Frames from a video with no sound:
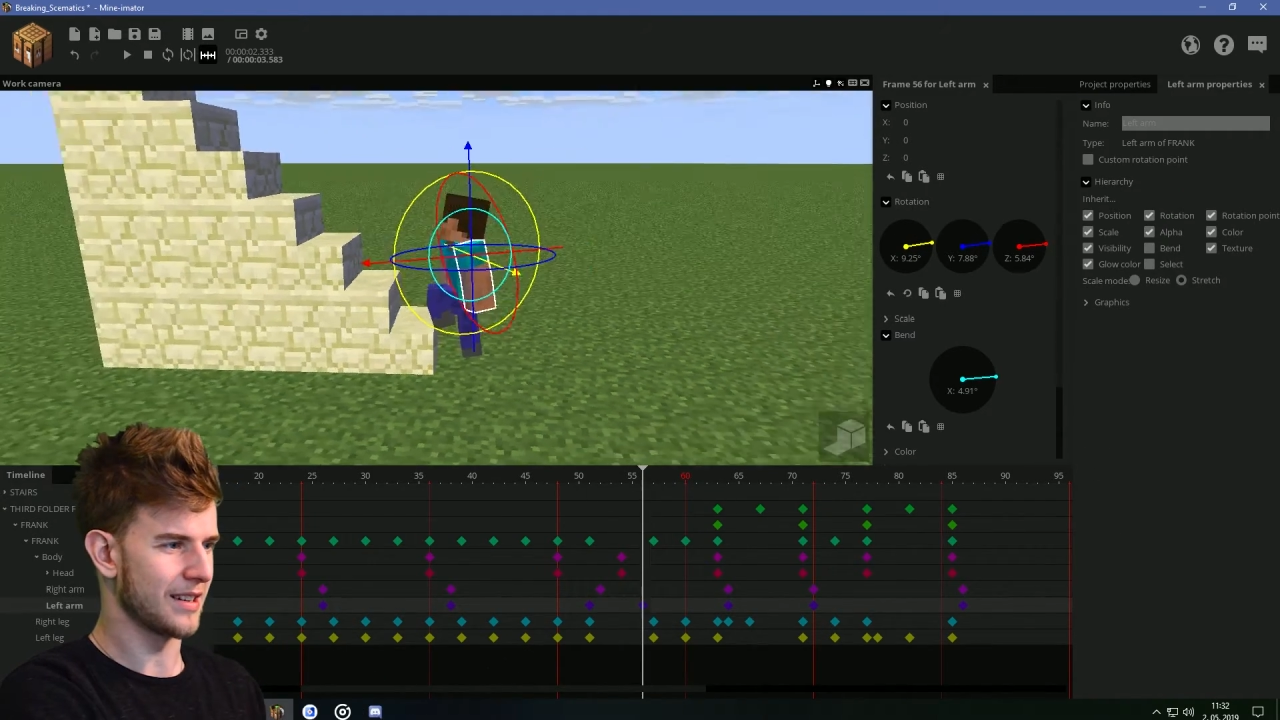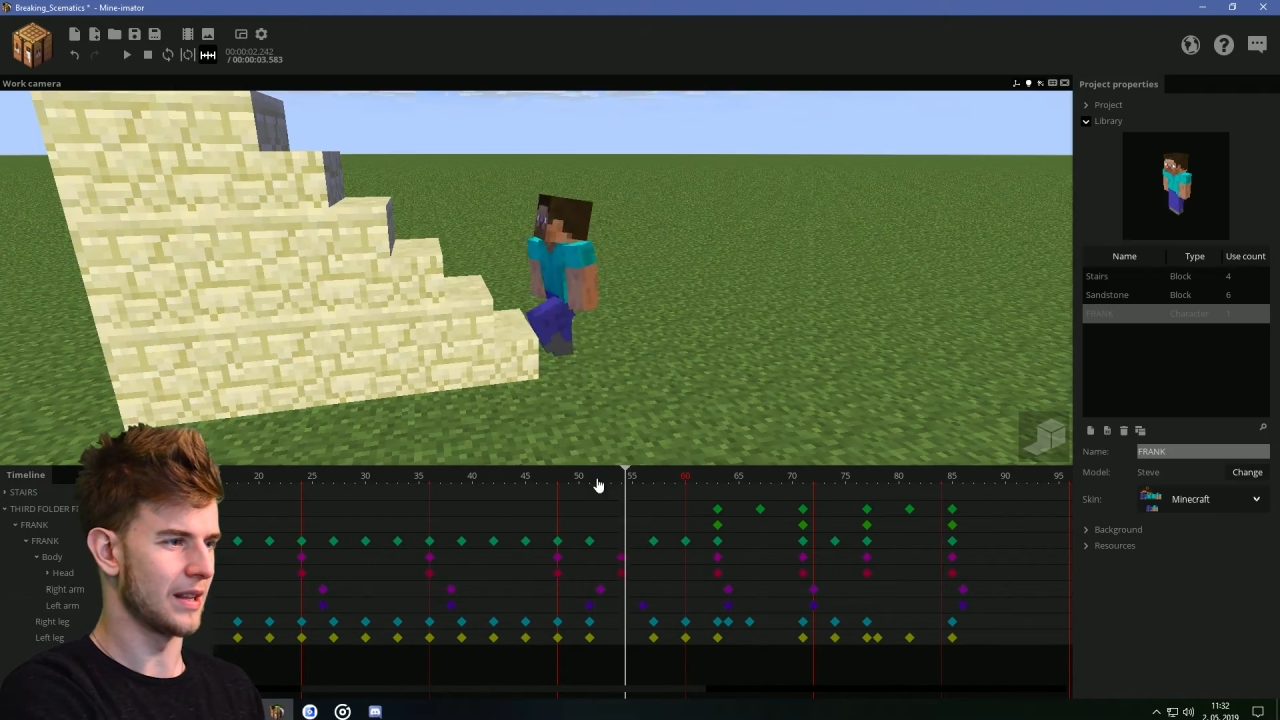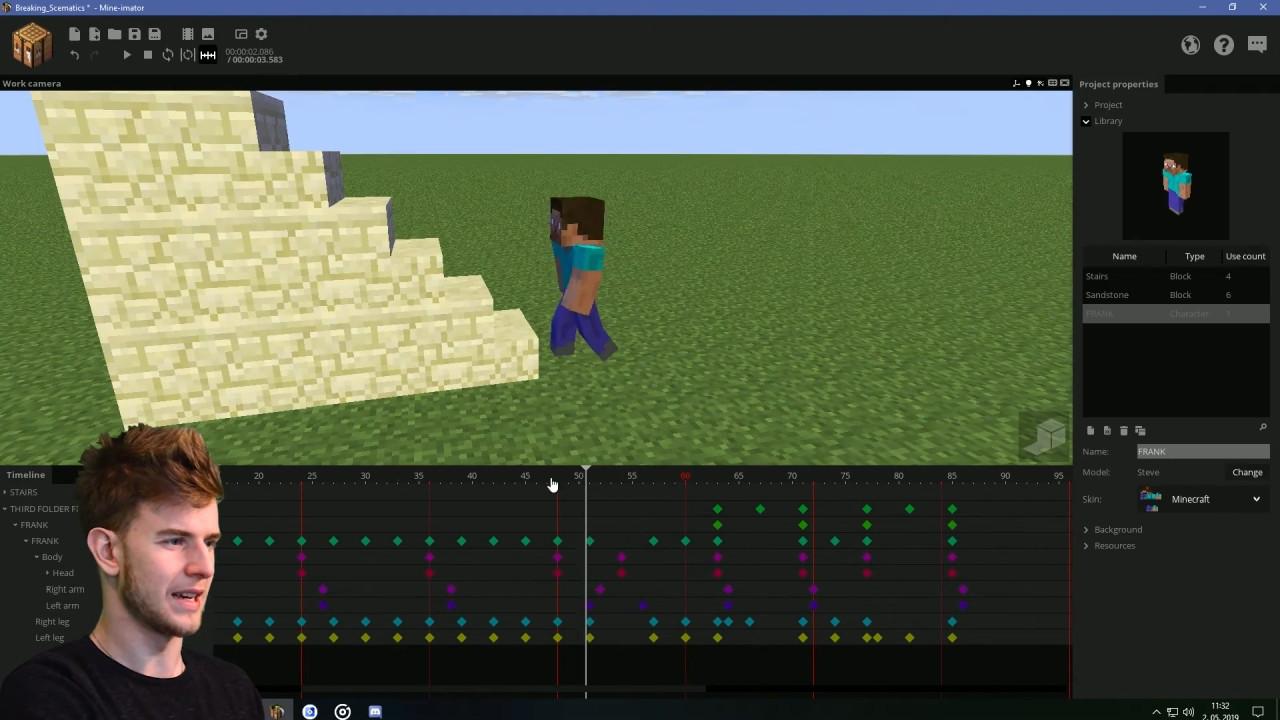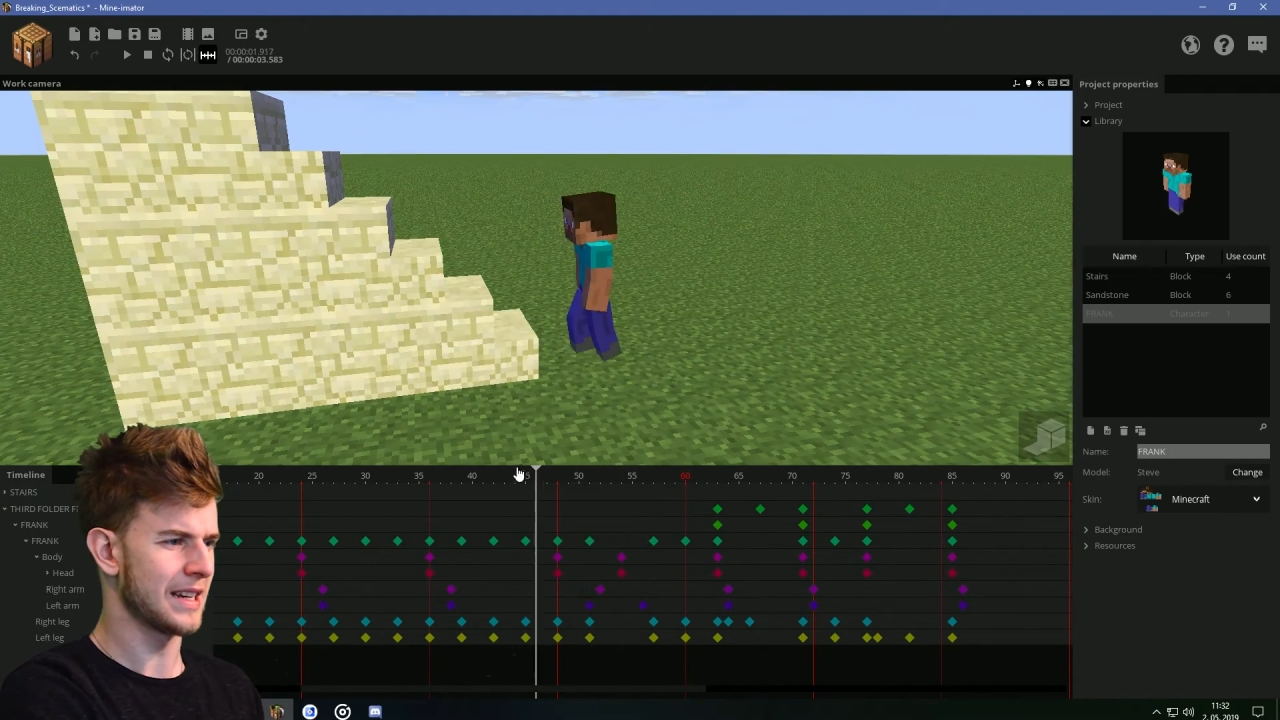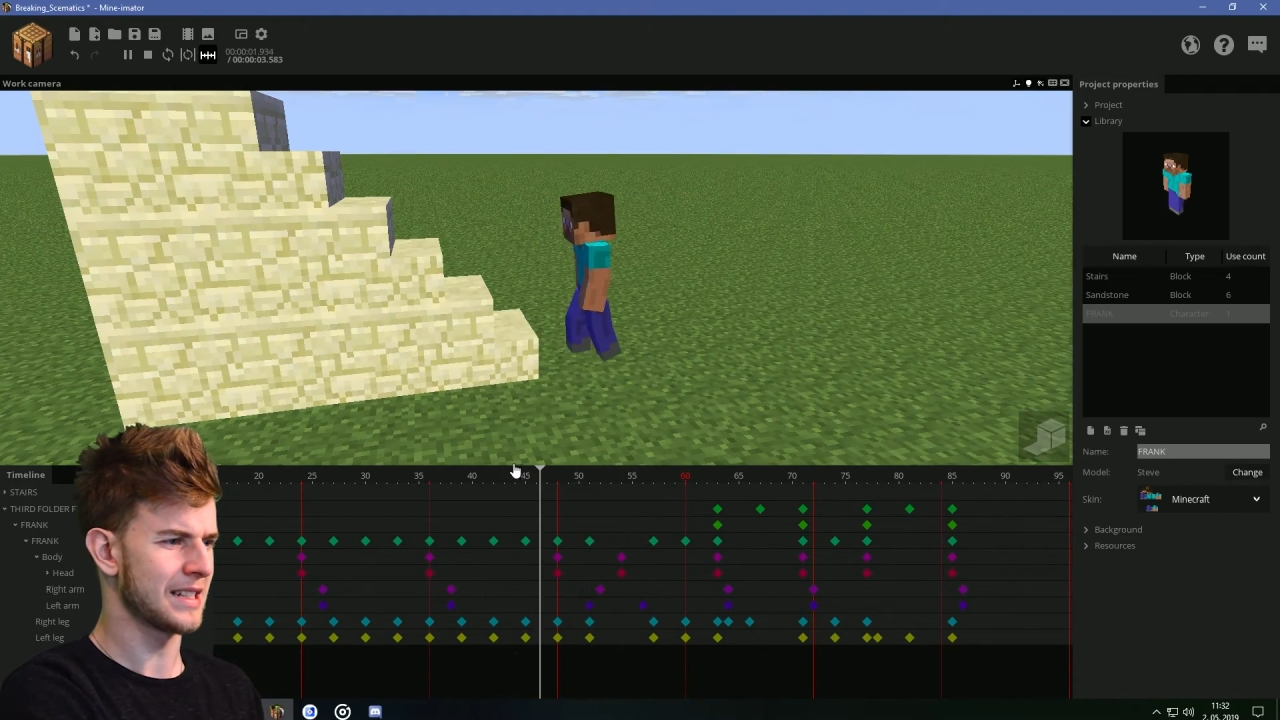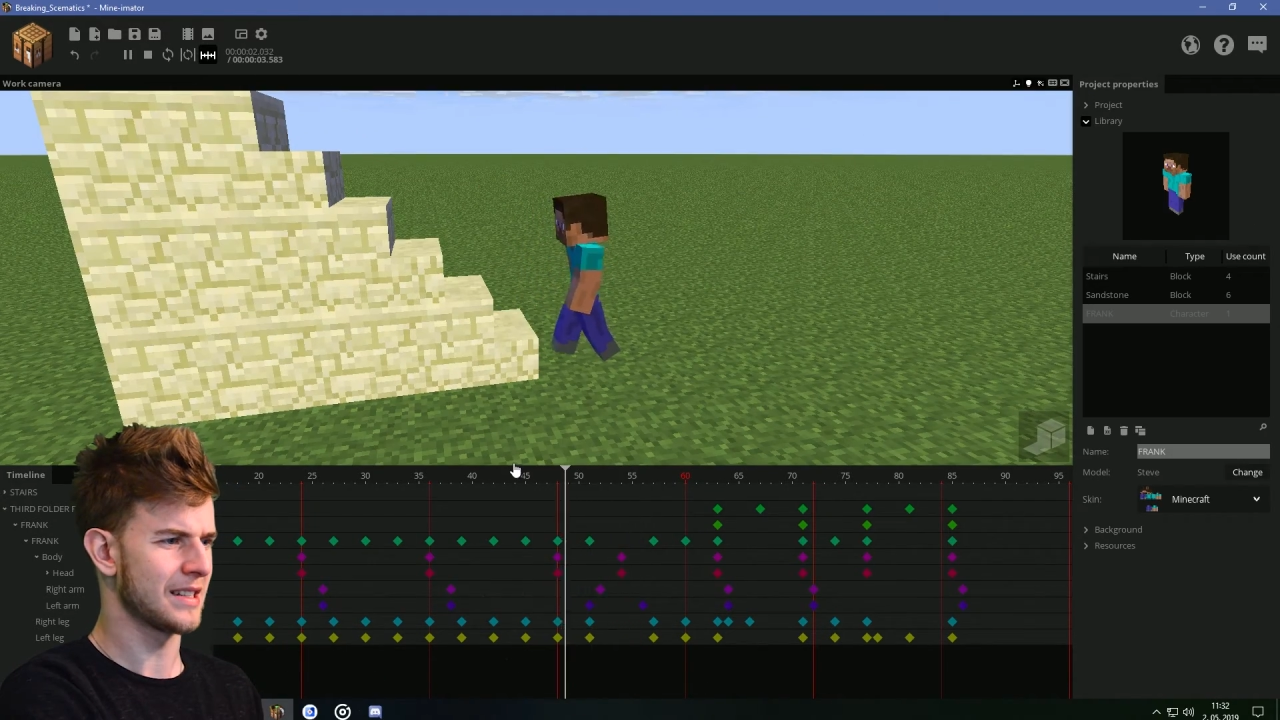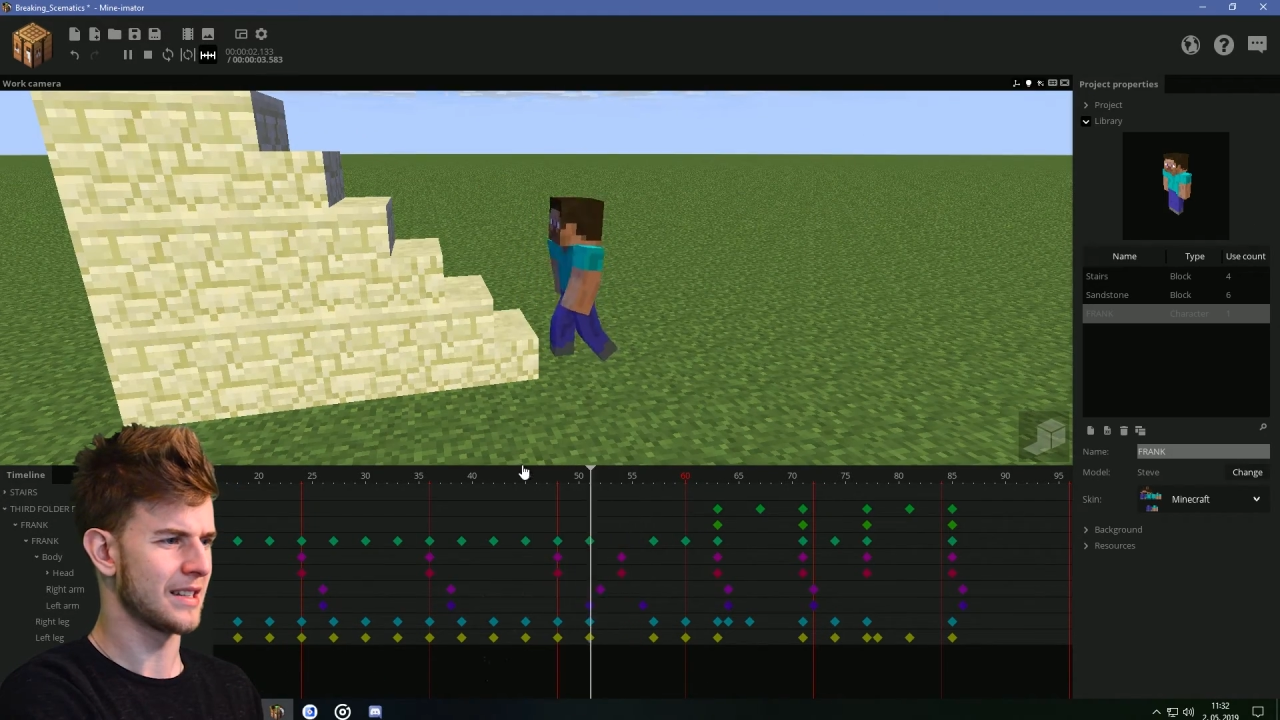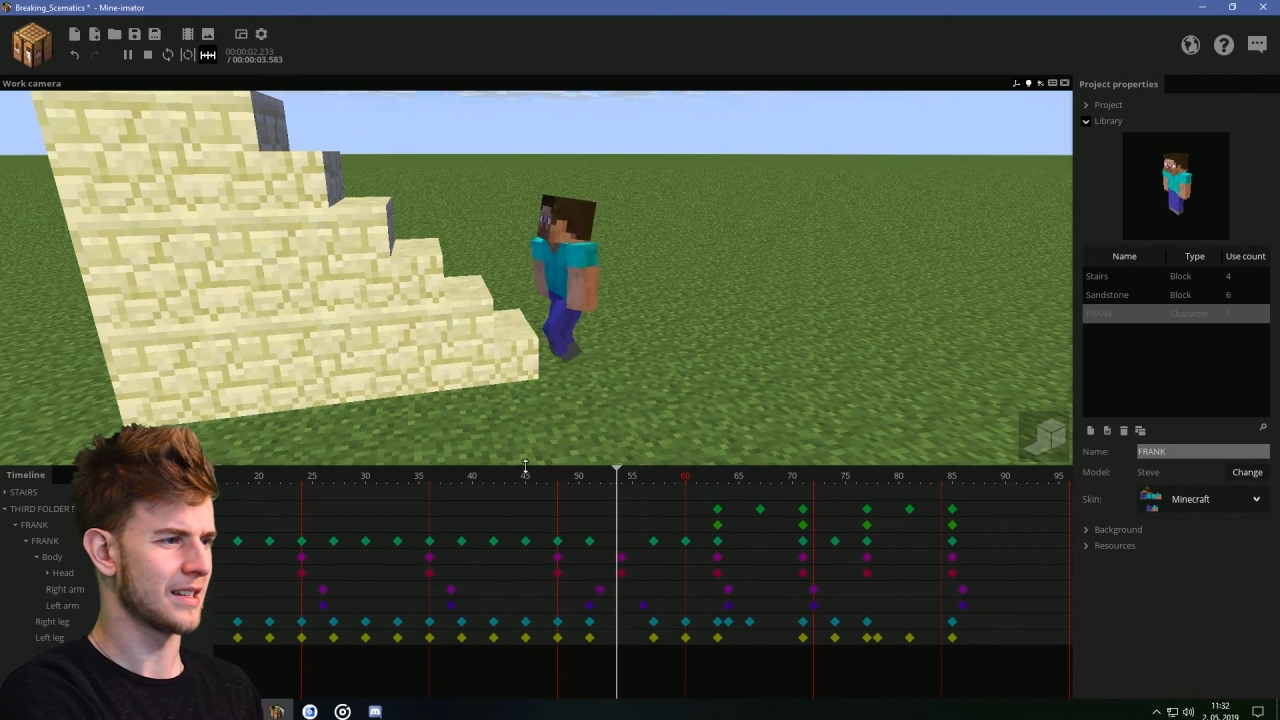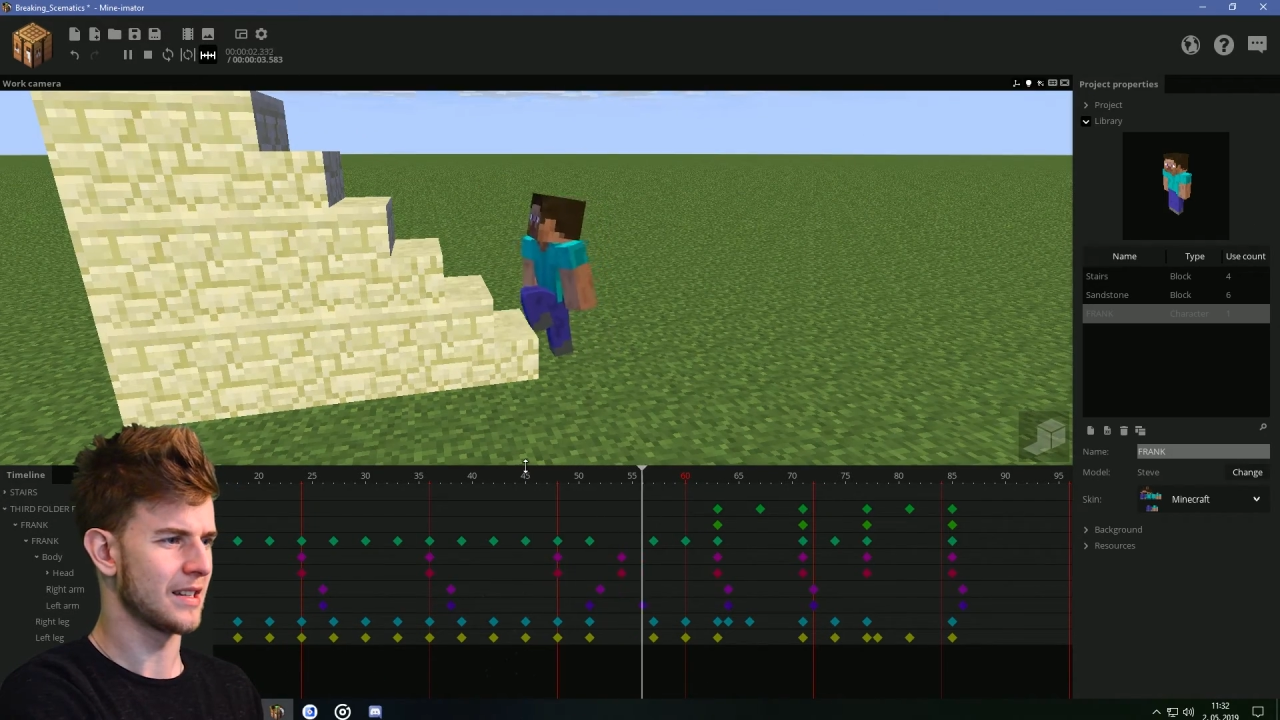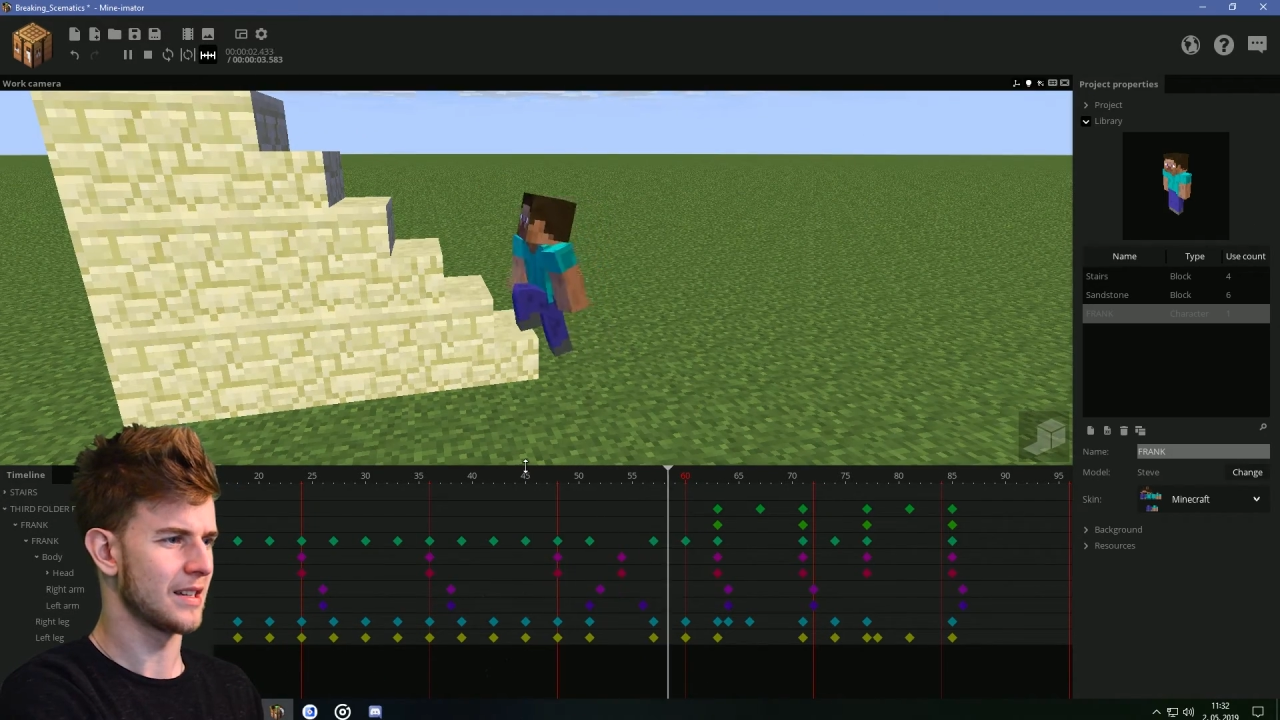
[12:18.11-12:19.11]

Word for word: relaxed.